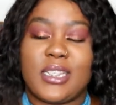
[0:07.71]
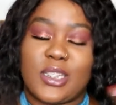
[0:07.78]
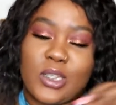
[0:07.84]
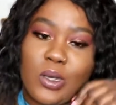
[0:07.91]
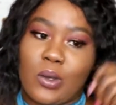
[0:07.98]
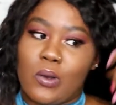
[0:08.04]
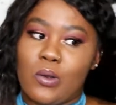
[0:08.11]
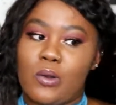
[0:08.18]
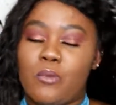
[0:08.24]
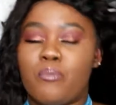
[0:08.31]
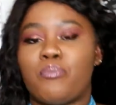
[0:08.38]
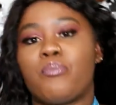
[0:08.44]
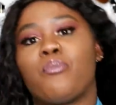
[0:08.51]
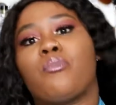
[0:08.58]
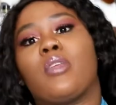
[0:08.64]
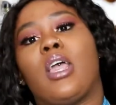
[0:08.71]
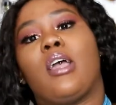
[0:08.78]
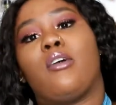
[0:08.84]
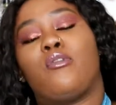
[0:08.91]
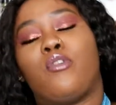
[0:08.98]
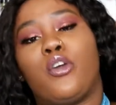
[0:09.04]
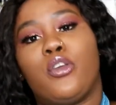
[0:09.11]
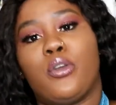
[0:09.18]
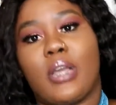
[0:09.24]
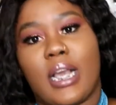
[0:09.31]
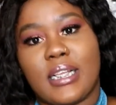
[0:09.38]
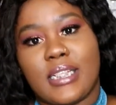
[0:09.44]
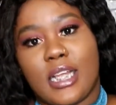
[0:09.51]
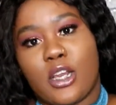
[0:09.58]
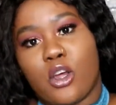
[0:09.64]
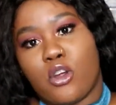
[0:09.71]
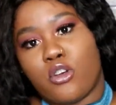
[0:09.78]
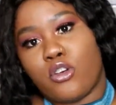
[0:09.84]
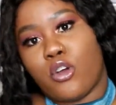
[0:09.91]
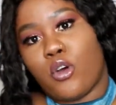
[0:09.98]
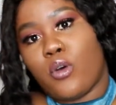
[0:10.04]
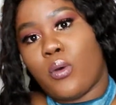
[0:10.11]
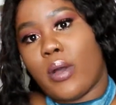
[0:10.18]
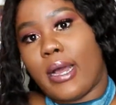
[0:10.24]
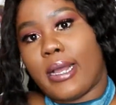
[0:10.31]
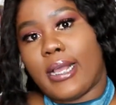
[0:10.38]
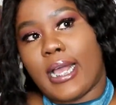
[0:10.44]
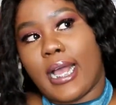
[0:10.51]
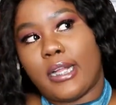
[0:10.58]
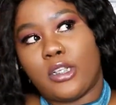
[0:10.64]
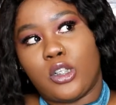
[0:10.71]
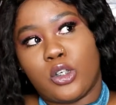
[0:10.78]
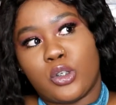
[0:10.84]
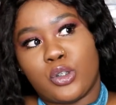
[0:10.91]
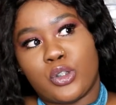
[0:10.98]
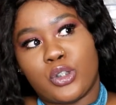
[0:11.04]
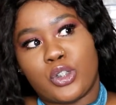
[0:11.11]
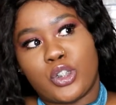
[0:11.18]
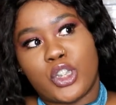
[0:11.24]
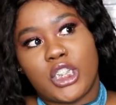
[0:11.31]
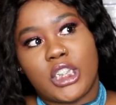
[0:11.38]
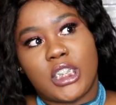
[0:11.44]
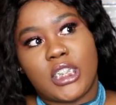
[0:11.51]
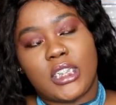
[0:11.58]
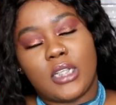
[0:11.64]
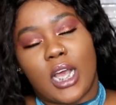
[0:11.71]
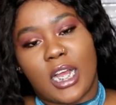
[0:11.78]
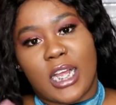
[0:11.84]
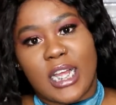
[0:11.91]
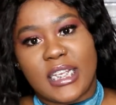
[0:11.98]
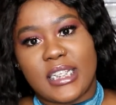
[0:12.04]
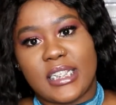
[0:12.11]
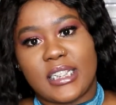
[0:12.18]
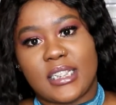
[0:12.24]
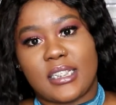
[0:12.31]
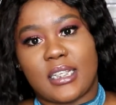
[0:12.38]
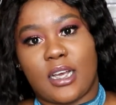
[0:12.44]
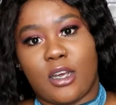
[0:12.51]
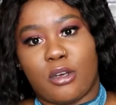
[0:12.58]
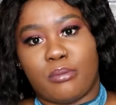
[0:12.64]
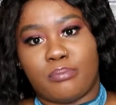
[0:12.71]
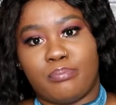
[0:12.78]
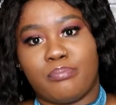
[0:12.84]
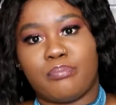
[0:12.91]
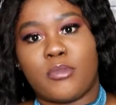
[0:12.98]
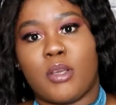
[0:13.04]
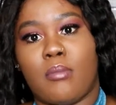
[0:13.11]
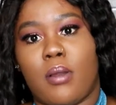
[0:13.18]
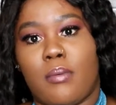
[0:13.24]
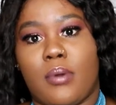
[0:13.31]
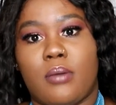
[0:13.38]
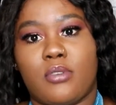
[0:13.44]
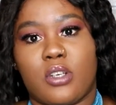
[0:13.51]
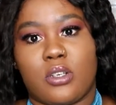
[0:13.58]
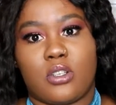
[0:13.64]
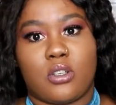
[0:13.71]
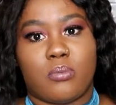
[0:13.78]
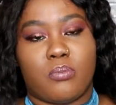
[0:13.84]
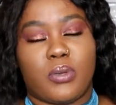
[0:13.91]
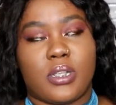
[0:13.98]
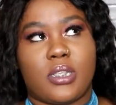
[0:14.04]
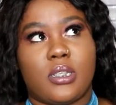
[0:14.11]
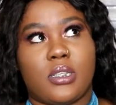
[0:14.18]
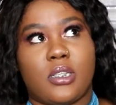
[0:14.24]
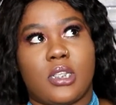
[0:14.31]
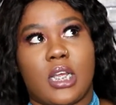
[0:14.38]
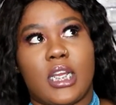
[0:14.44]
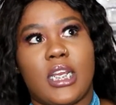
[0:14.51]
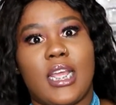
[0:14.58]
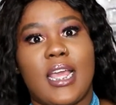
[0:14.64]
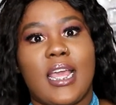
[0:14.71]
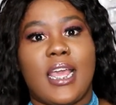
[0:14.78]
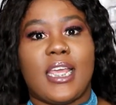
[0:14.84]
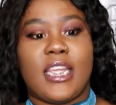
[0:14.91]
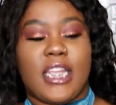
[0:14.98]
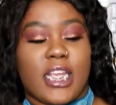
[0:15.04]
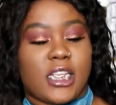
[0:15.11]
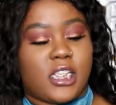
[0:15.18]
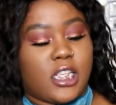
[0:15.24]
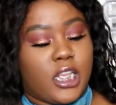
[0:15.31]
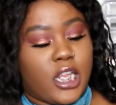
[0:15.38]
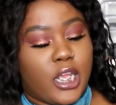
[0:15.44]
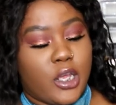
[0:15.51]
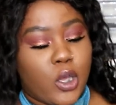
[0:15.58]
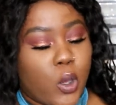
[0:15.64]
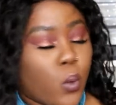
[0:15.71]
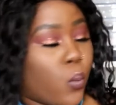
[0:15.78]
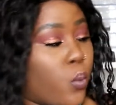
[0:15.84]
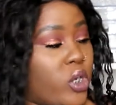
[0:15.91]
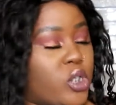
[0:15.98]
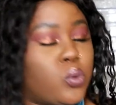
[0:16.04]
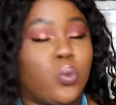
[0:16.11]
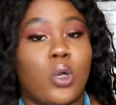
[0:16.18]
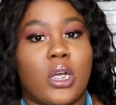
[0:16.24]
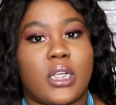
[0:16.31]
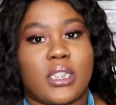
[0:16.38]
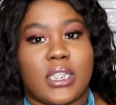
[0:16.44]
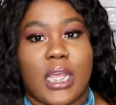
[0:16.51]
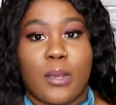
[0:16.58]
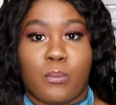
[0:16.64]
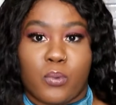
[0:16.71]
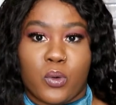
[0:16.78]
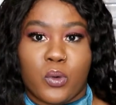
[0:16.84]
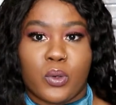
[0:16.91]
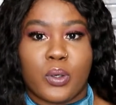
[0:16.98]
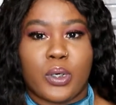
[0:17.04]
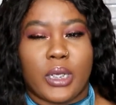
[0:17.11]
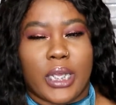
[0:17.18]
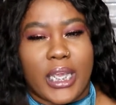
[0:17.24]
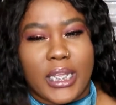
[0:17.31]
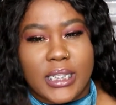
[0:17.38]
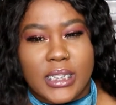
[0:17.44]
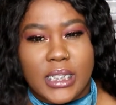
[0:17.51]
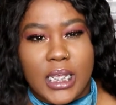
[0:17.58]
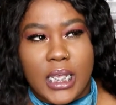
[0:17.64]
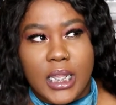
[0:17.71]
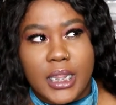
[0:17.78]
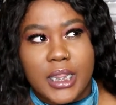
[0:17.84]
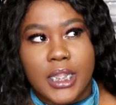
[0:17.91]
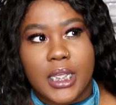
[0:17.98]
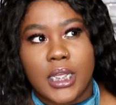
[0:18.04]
So for you guys that don't know, I got these my bottom traditional bracelets done yesterday, which was April 18th,